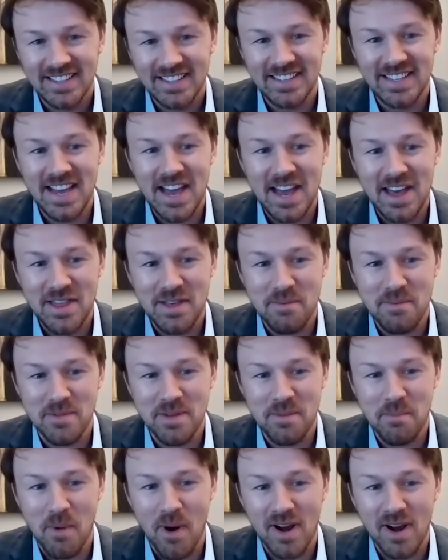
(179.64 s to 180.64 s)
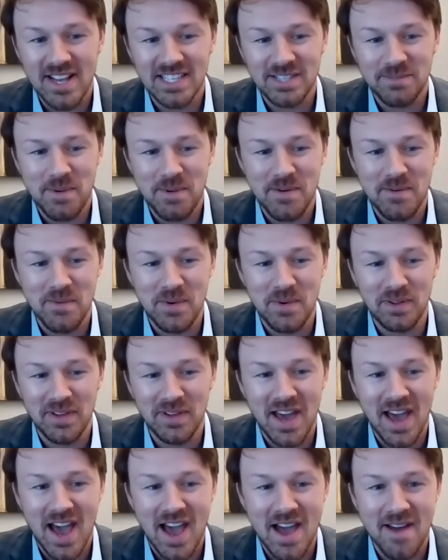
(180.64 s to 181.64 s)
Yeah, the market's been really
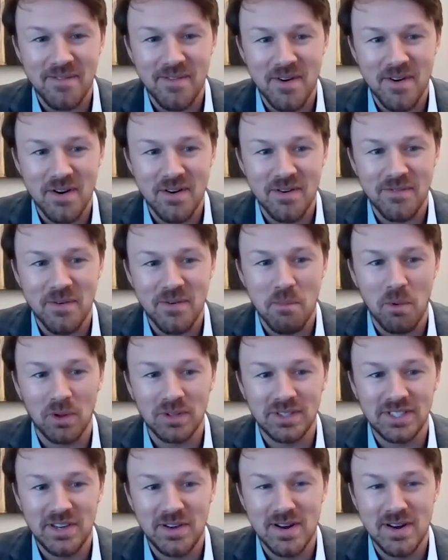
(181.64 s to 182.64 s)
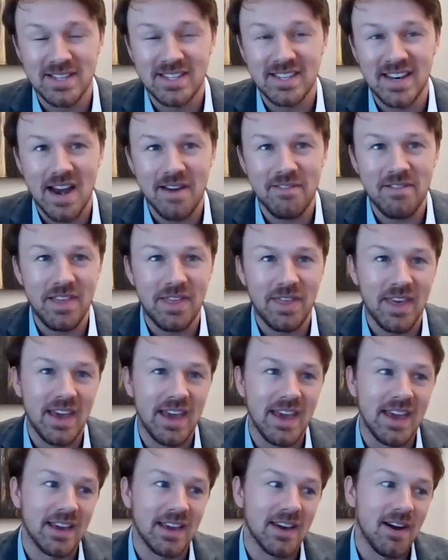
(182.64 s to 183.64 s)
hot for multi-units and
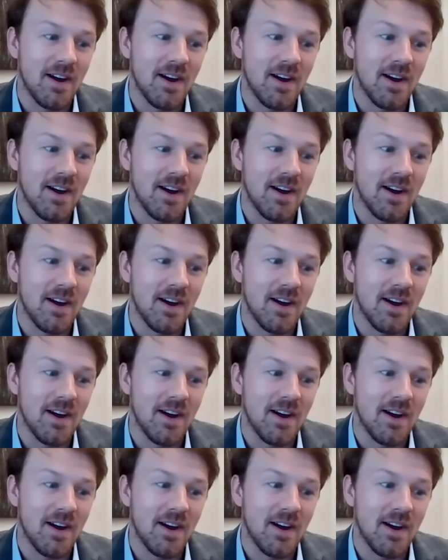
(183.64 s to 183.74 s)
everything.